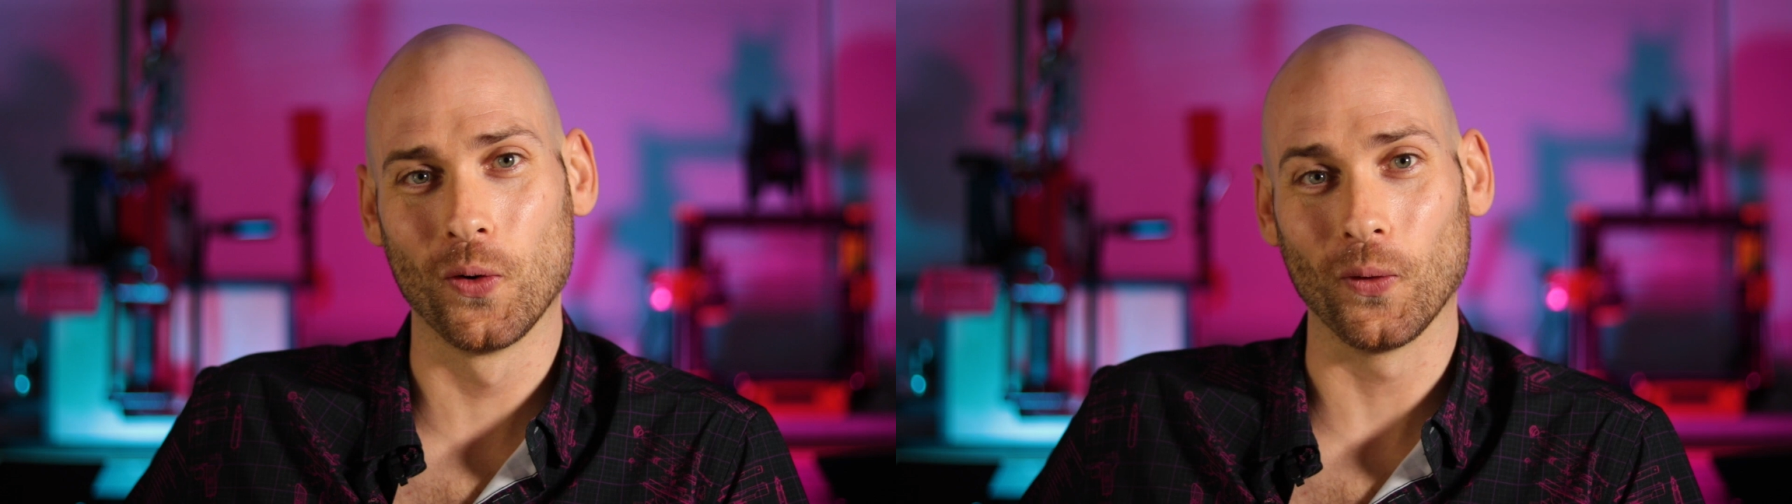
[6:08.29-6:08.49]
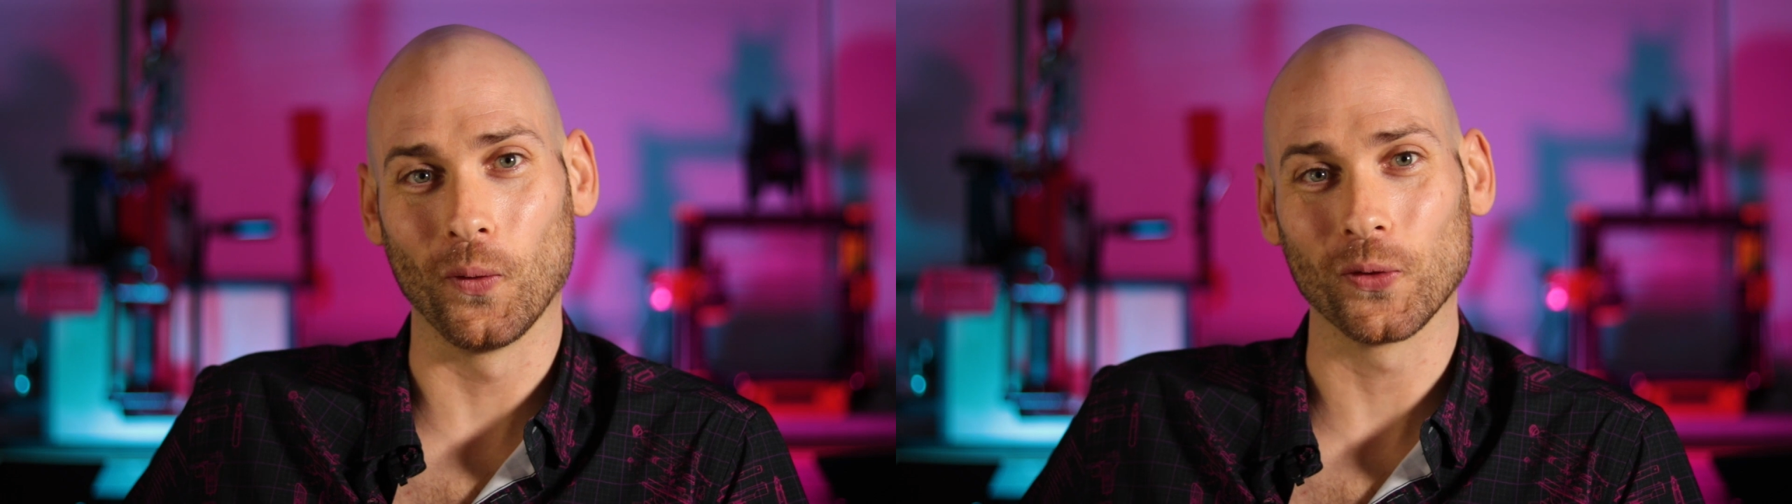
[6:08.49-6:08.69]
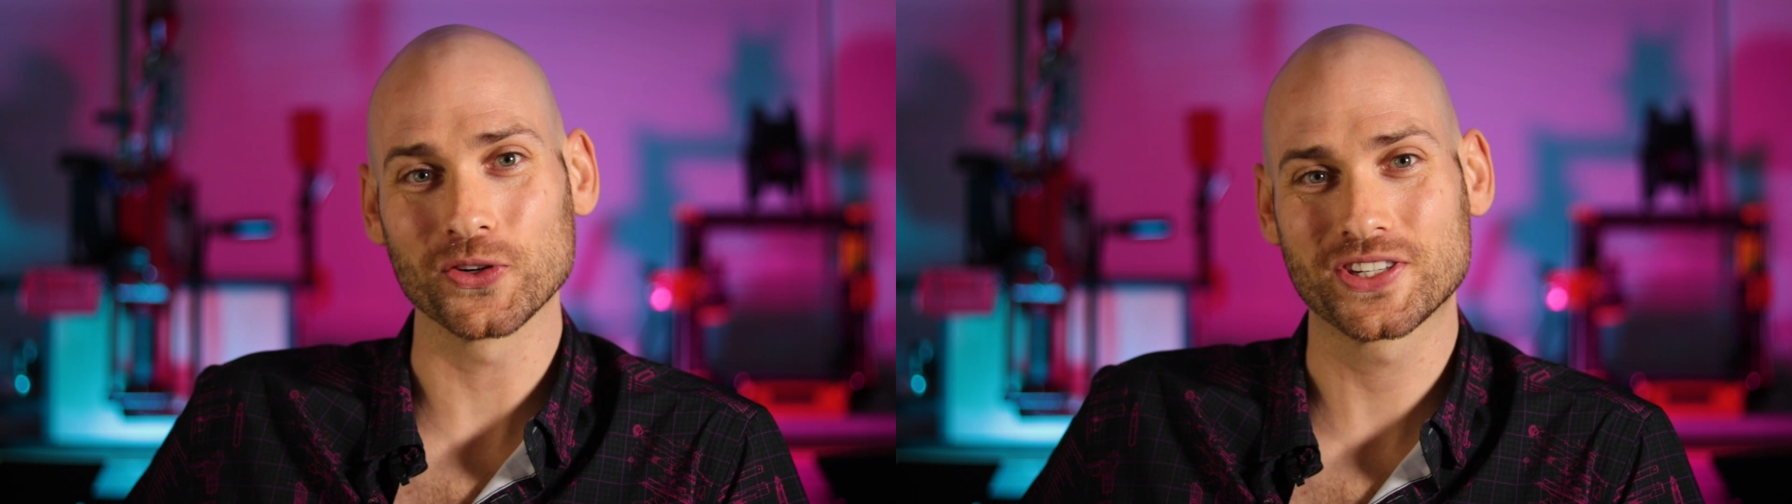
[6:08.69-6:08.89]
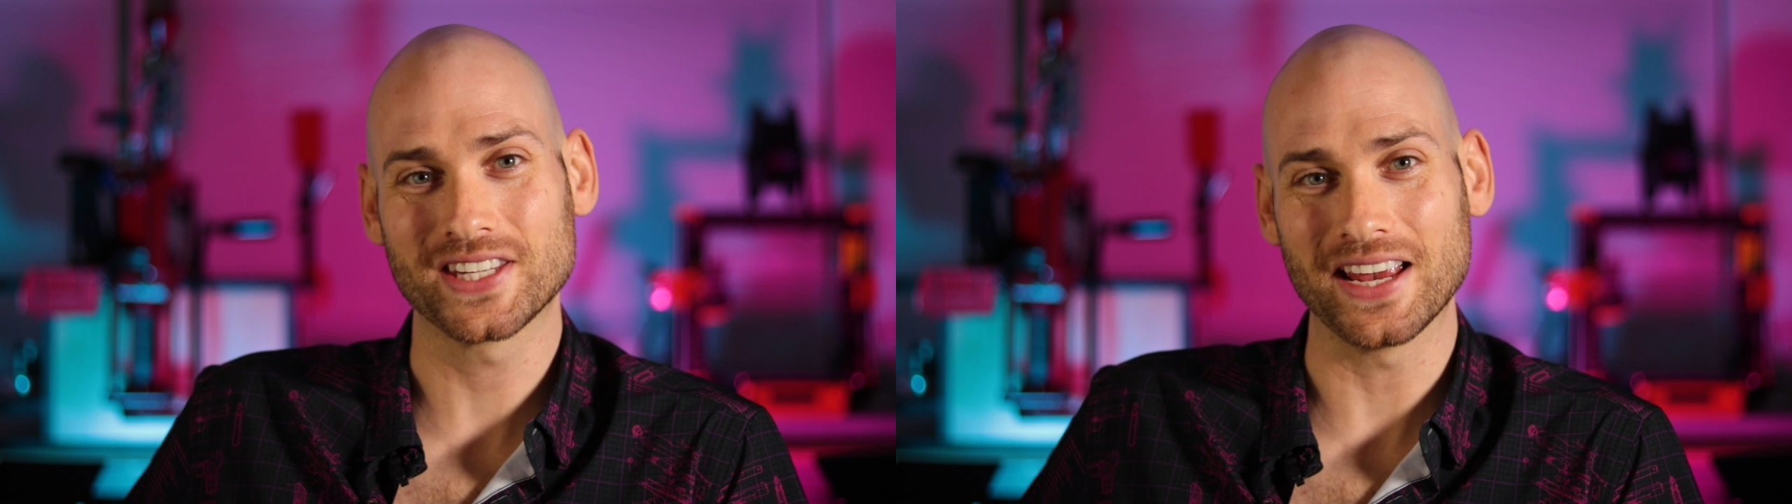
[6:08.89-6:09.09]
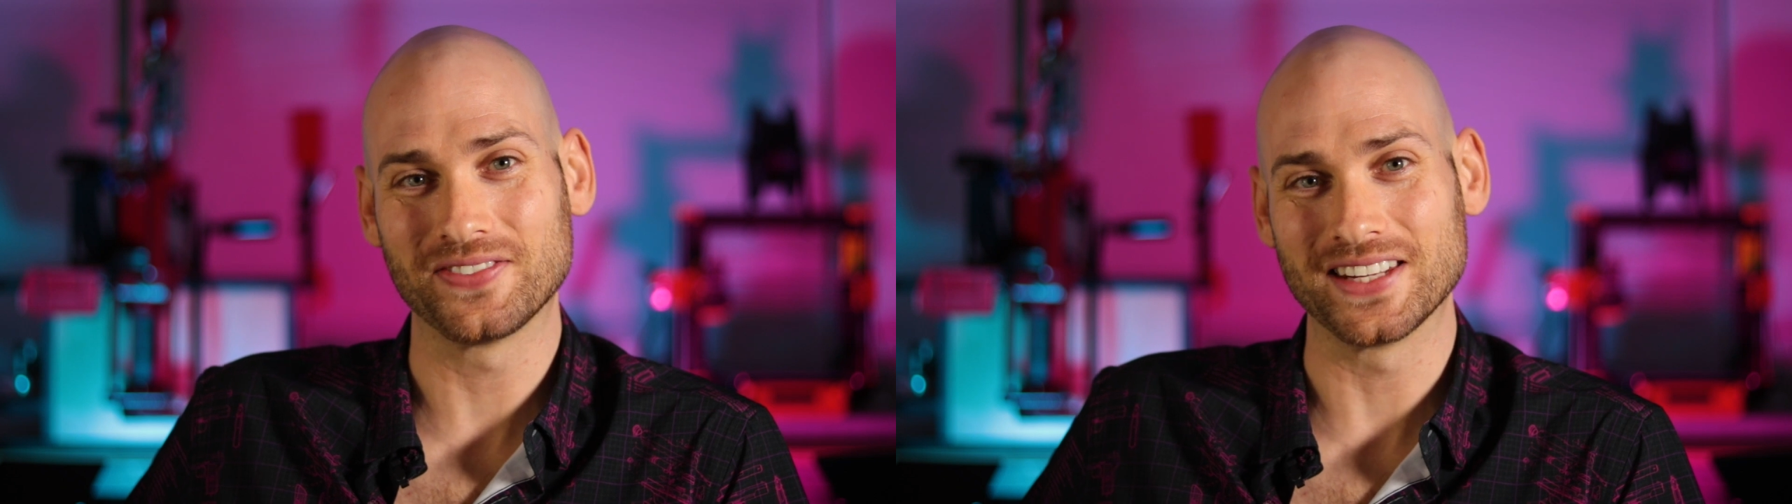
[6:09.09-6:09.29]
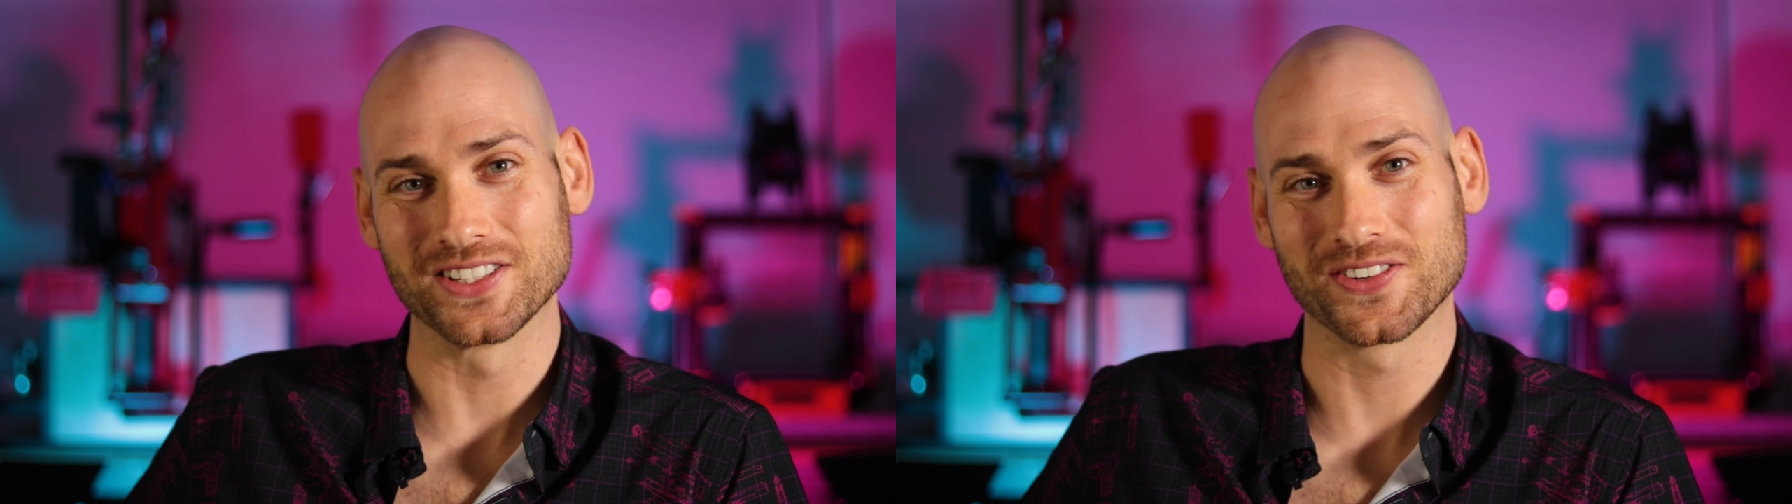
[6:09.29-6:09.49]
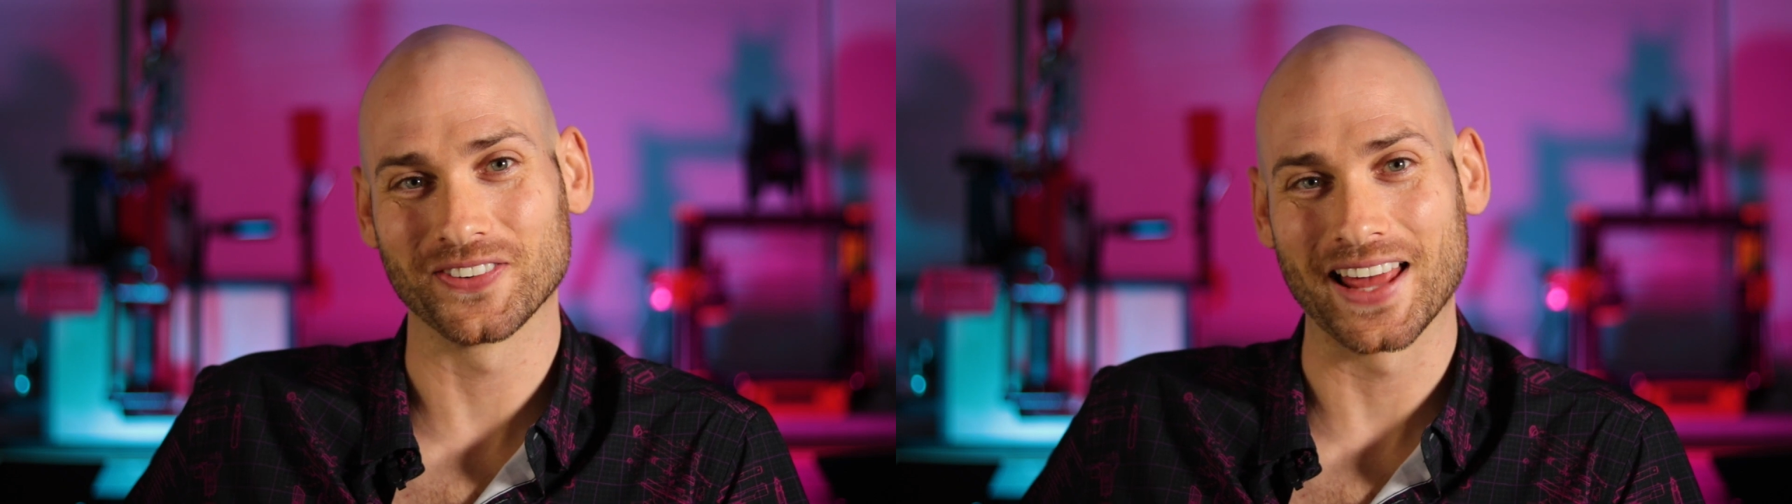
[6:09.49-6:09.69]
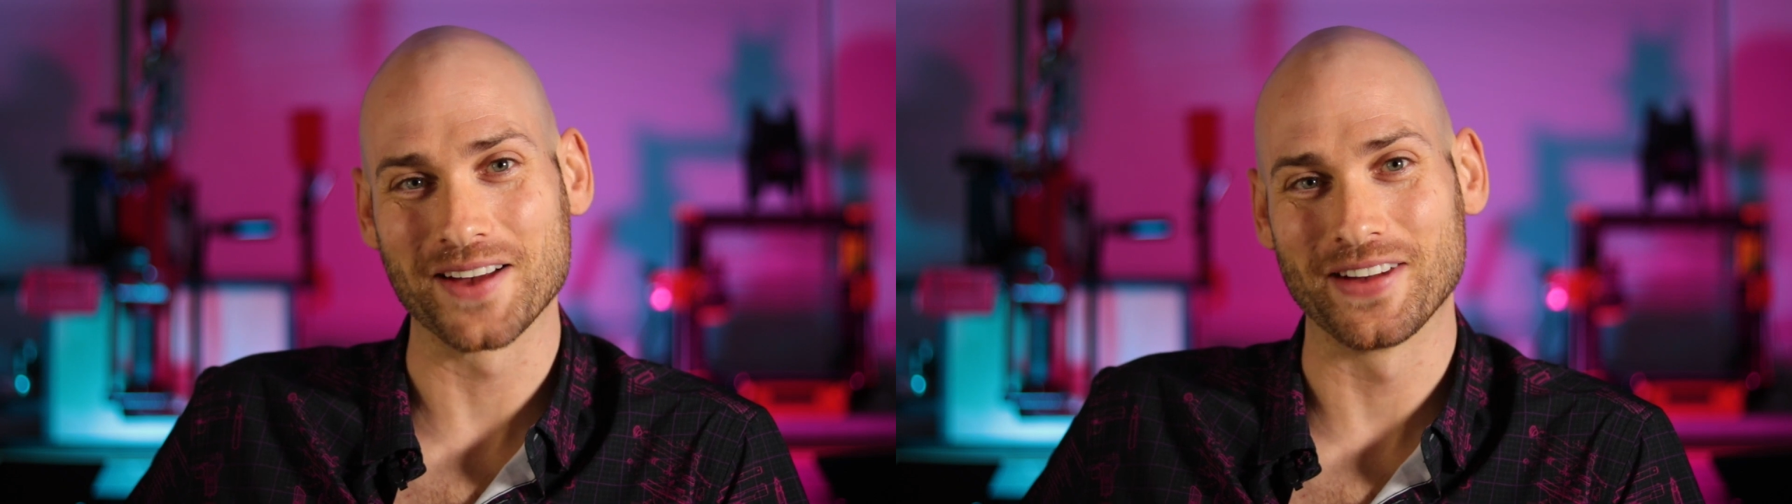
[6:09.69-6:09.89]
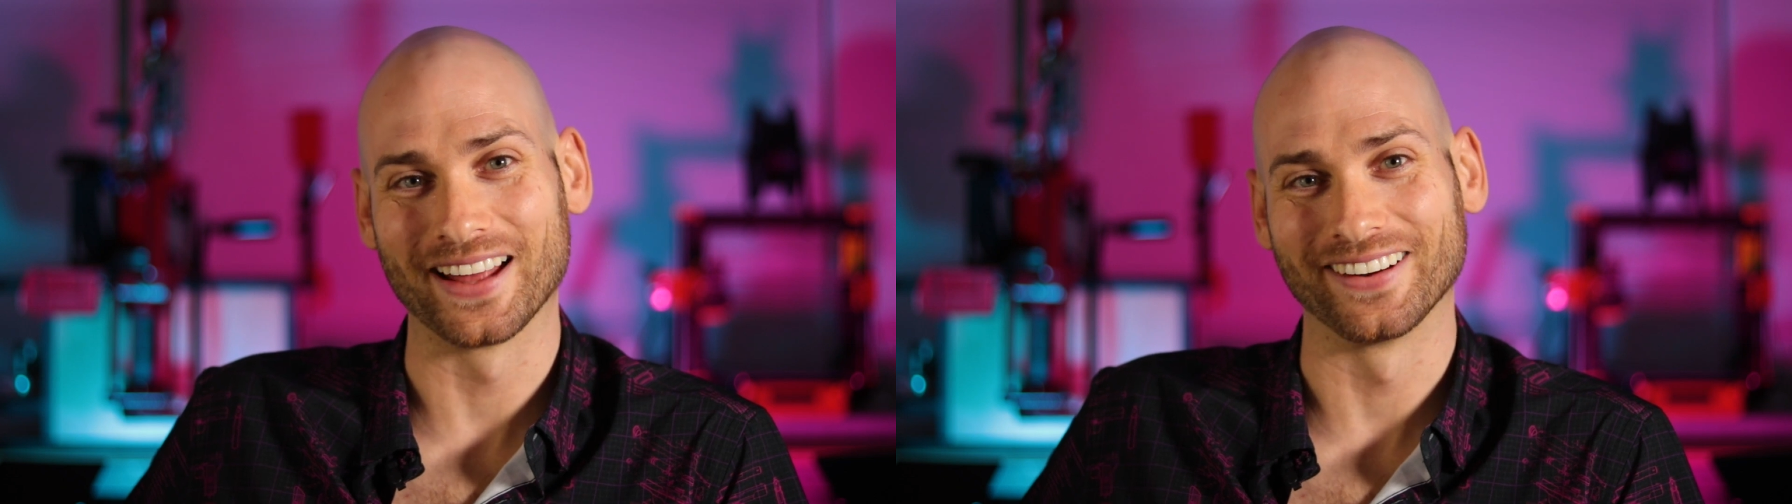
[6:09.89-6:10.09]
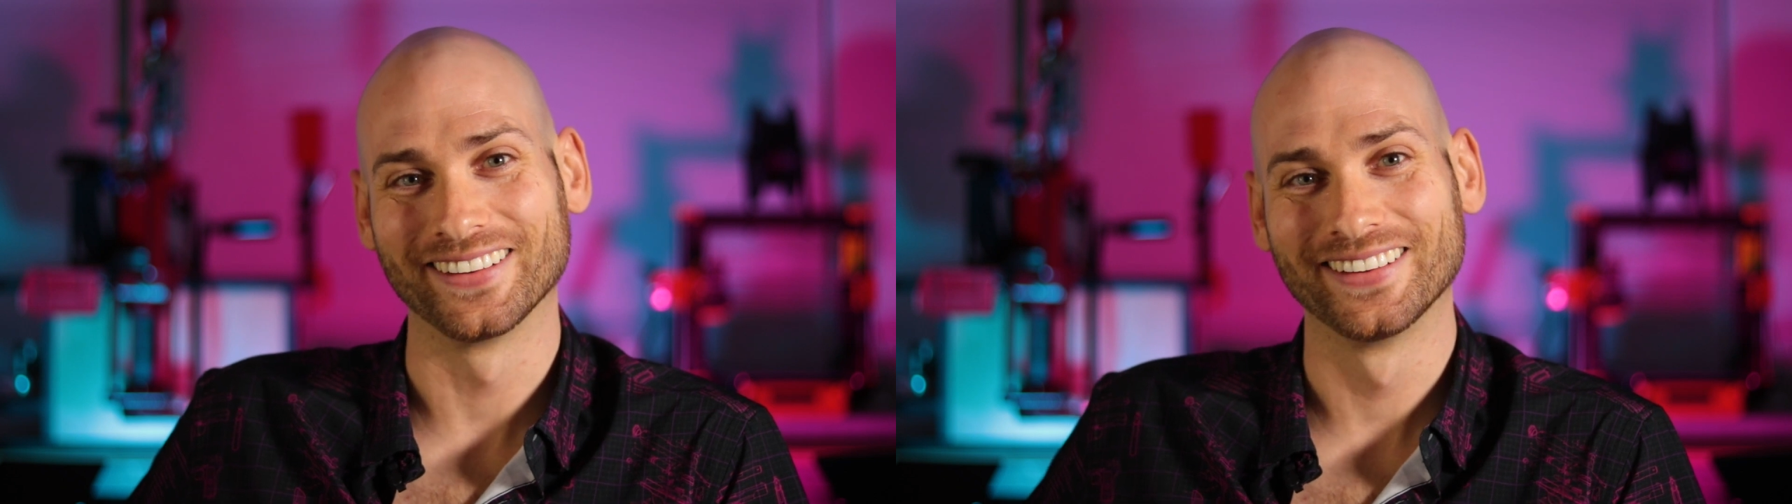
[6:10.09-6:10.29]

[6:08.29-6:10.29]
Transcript: Or safeties for that matter.